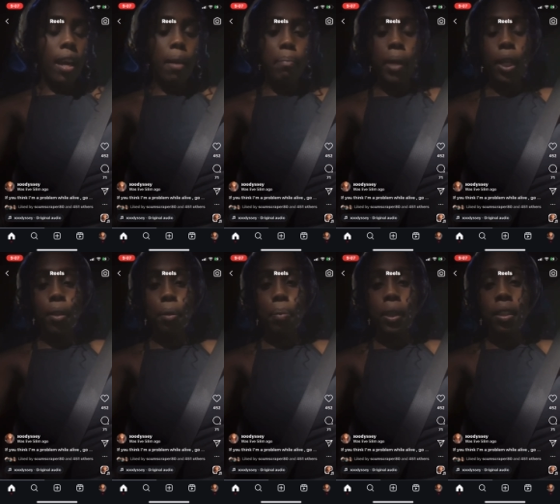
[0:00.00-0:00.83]
and make
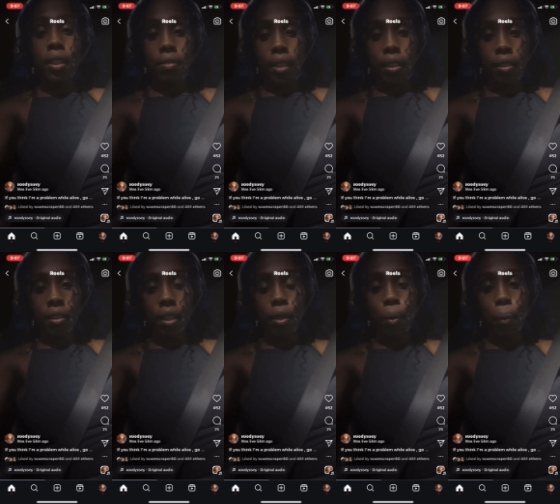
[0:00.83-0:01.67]
you believe it
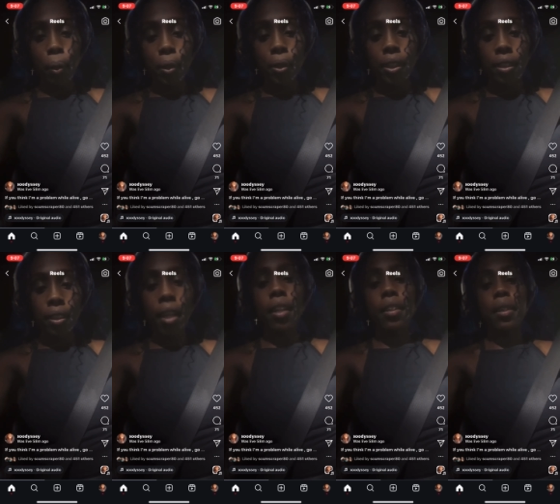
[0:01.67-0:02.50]
in order to
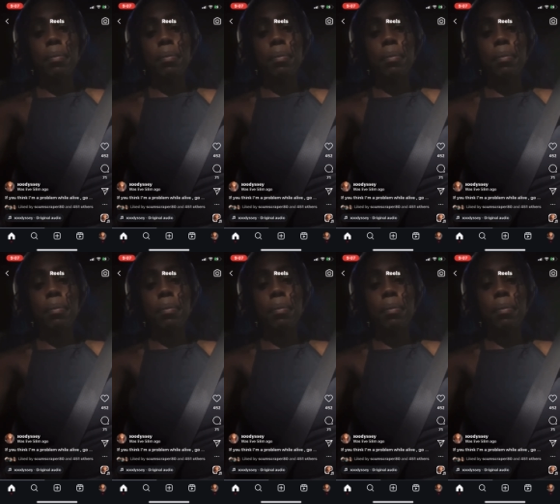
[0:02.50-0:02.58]
sign